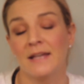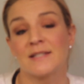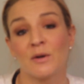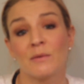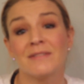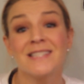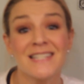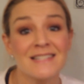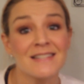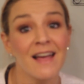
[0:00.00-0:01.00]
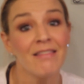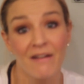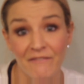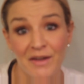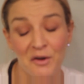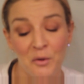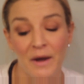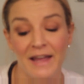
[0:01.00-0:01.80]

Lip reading: So, sis, I love you,